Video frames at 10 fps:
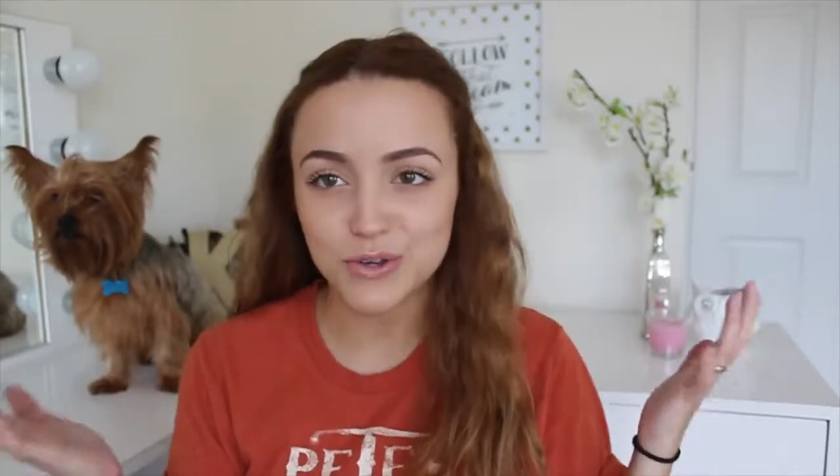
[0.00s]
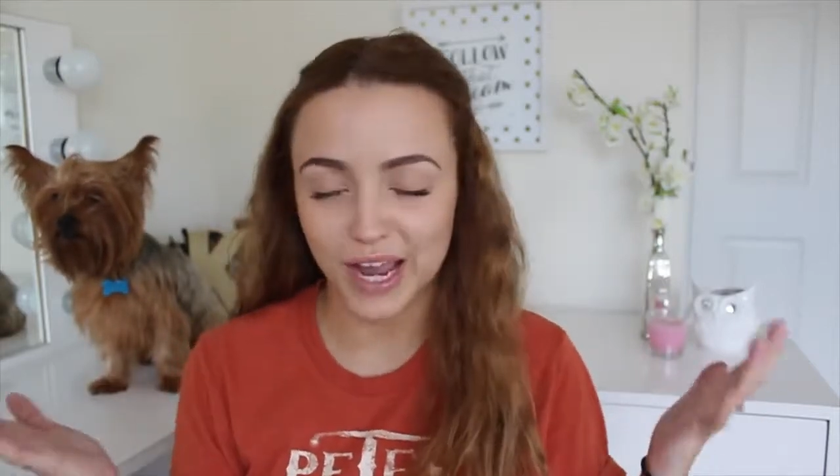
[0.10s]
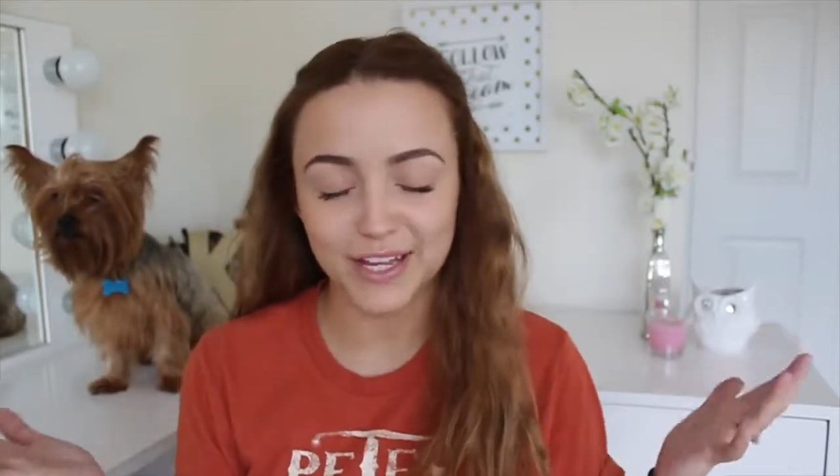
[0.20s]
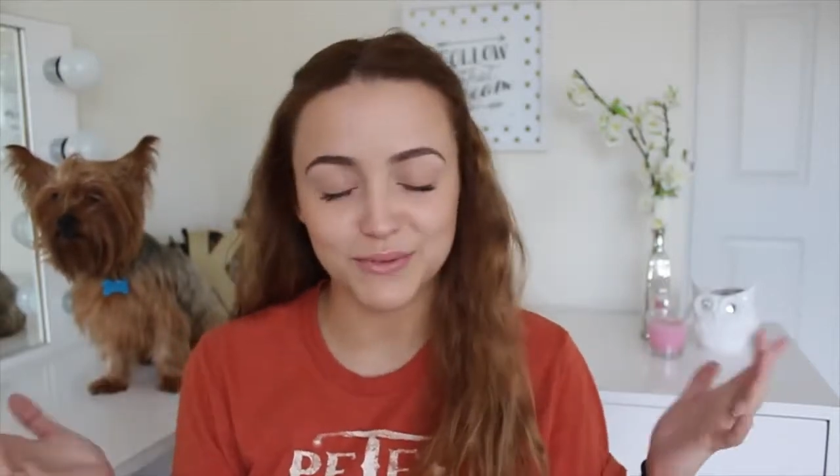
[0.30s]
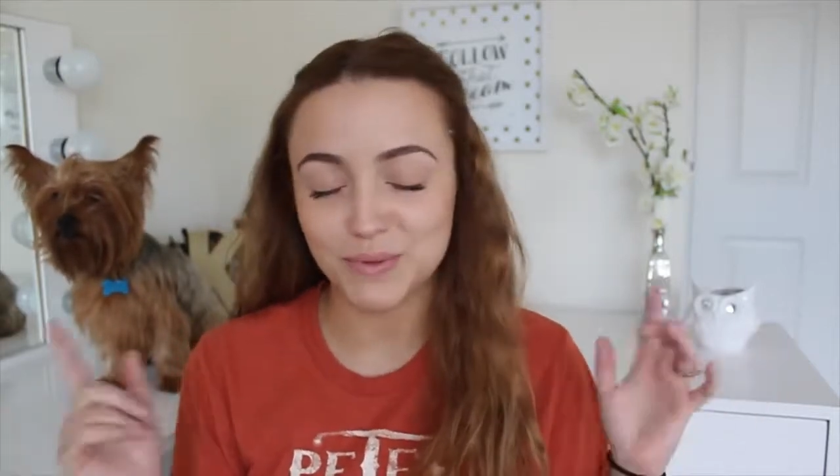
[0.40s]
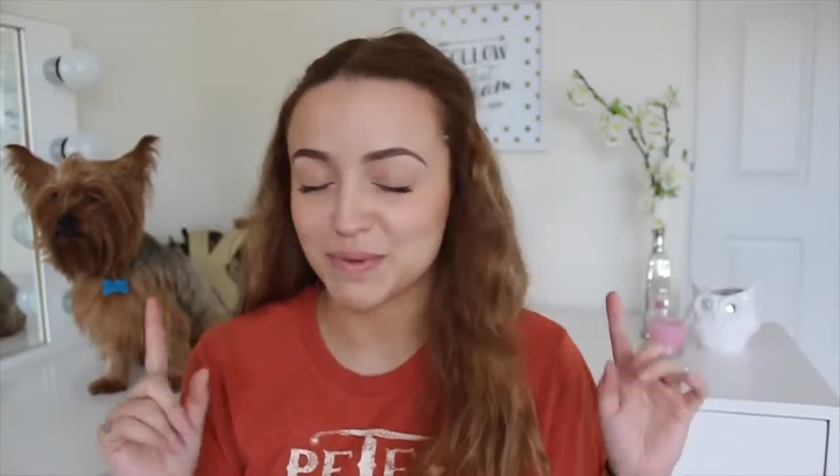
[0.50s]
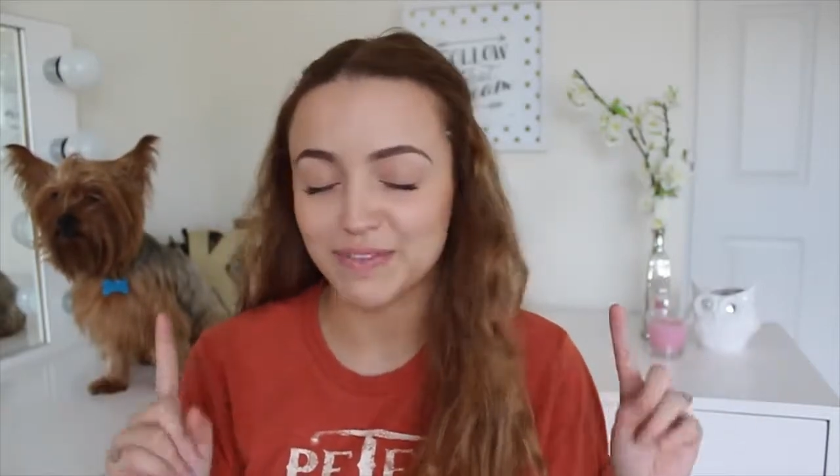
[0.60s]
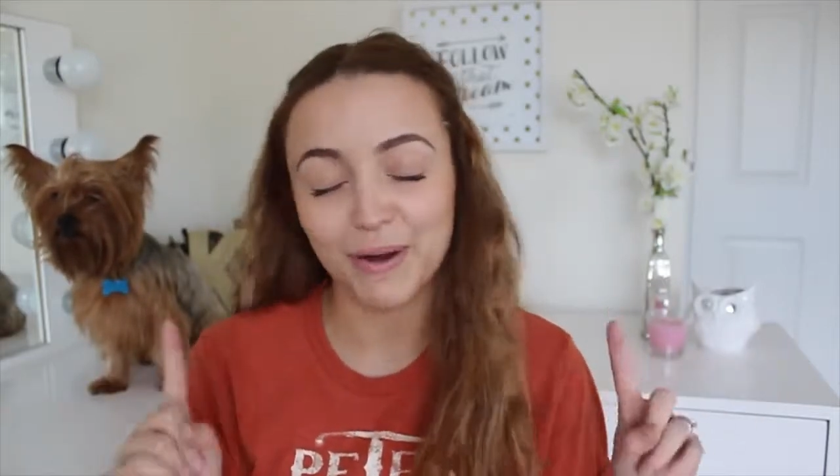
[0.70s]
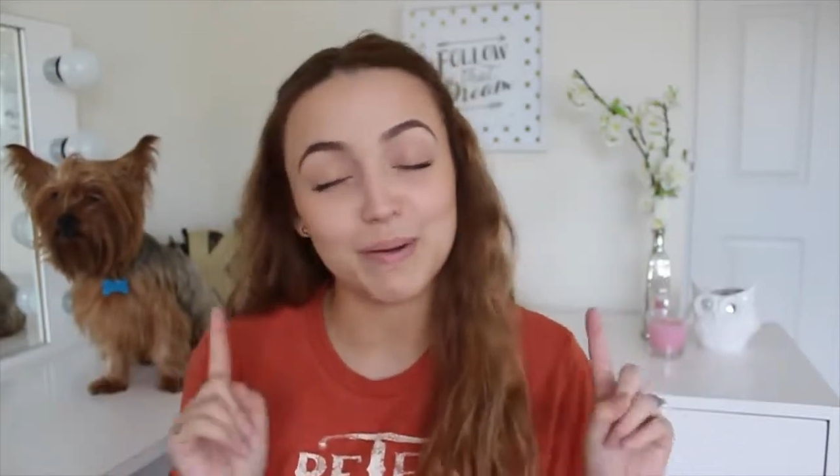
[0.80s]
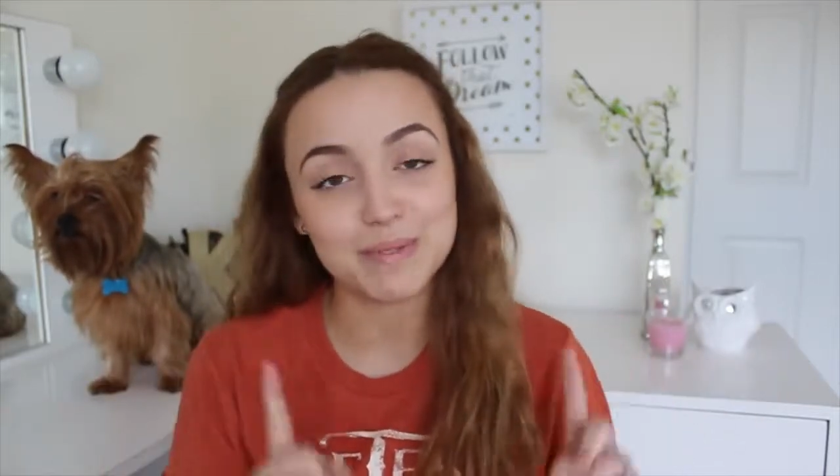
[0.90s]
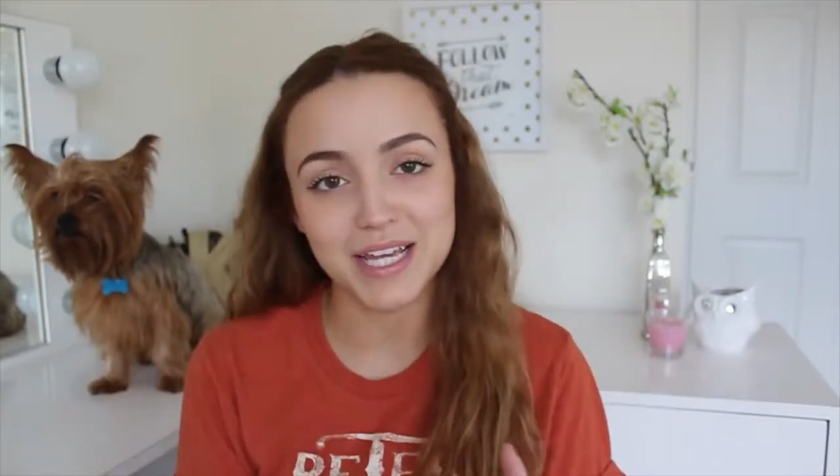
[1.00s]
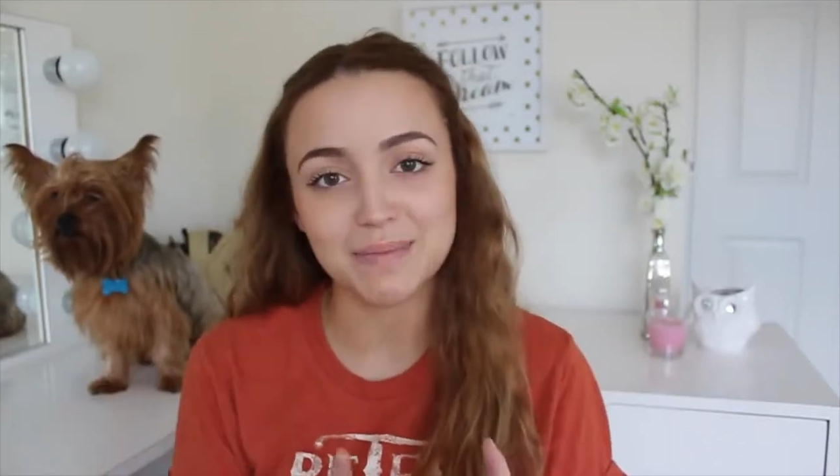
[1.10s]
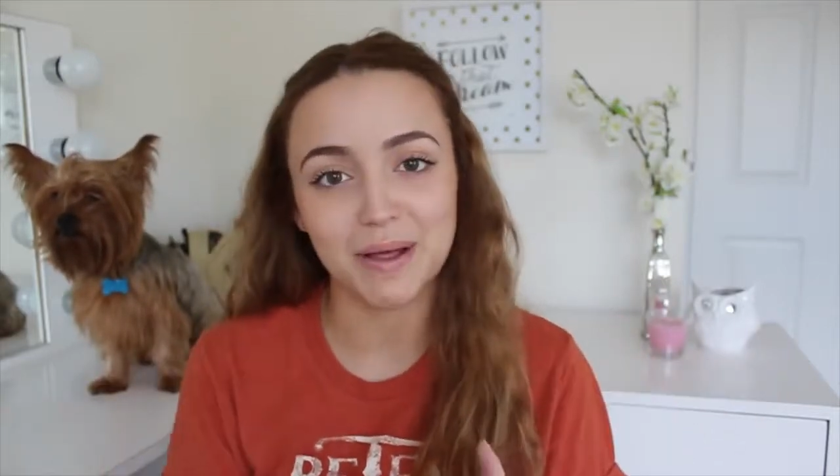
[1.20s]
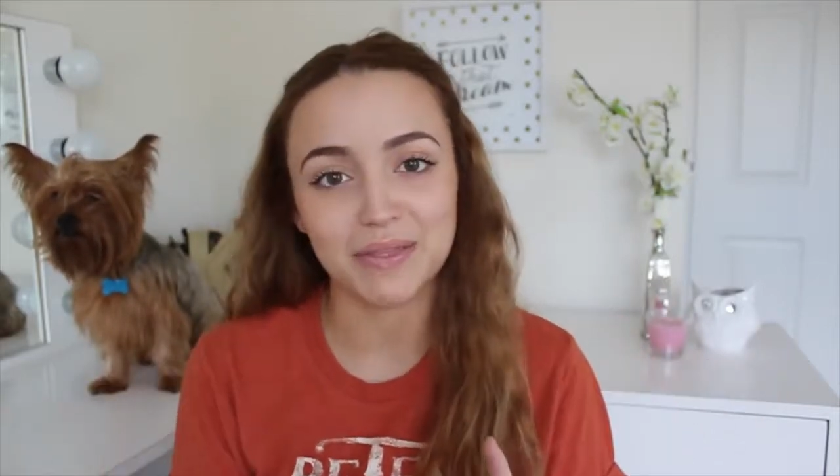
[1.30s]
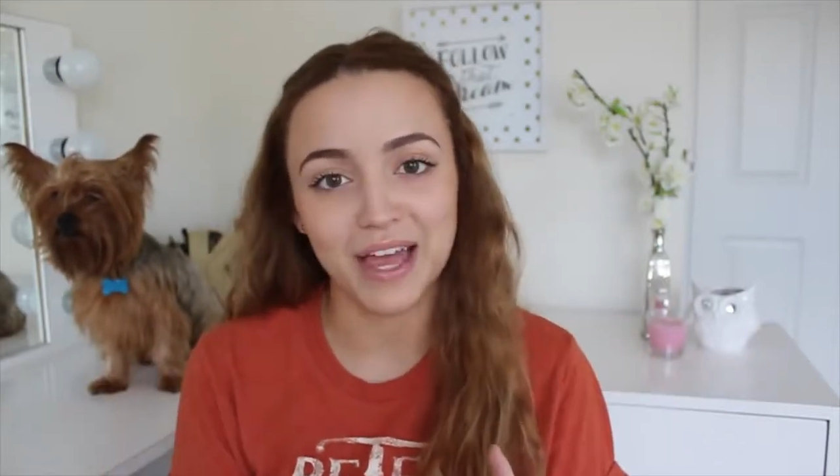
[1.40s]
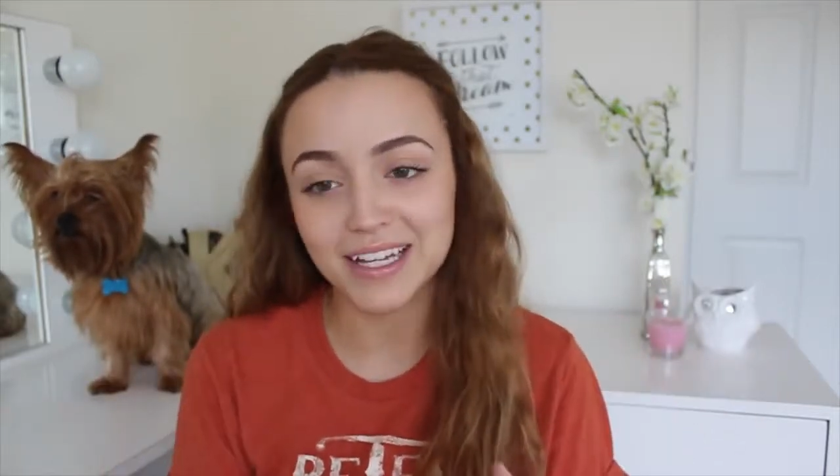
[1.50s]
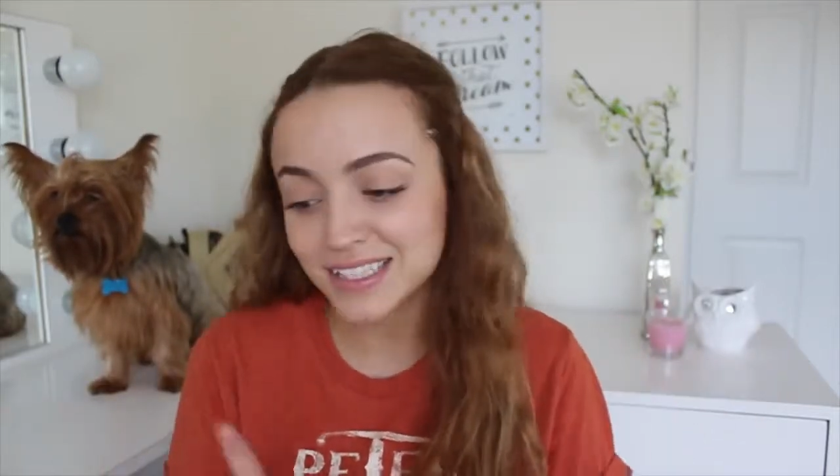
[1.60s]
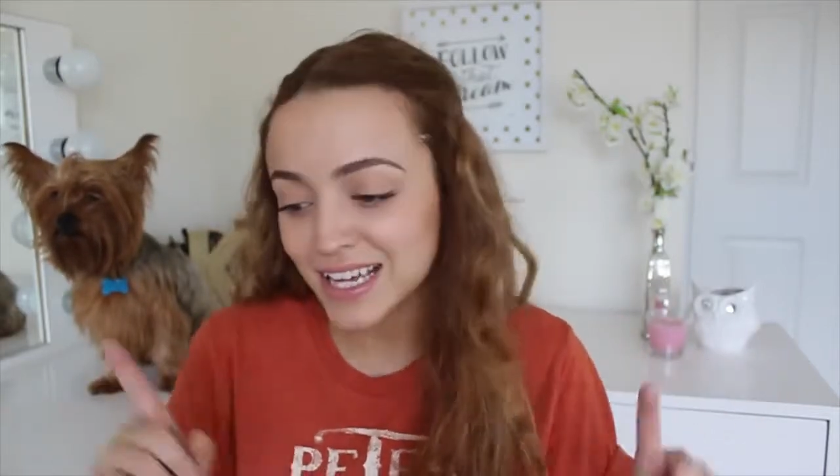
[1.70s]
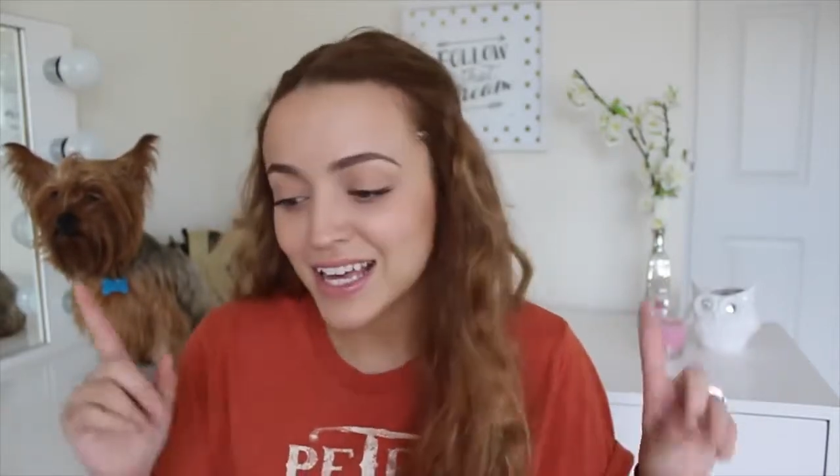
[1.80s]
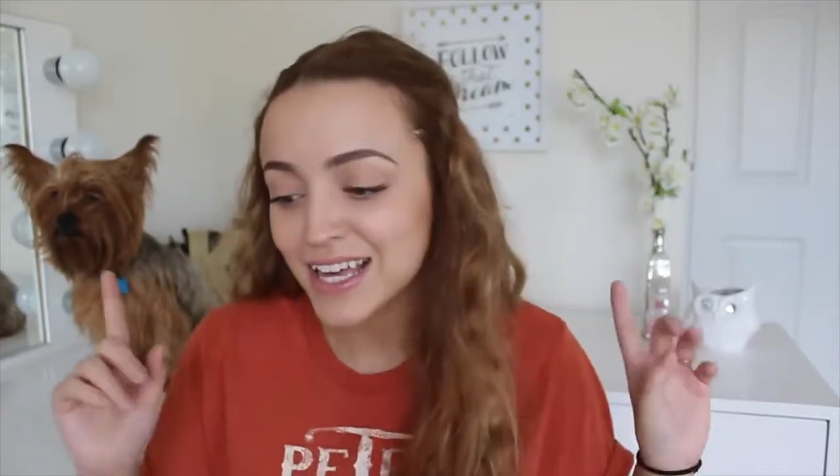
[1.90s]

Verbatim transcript: you guys would be very upset about that.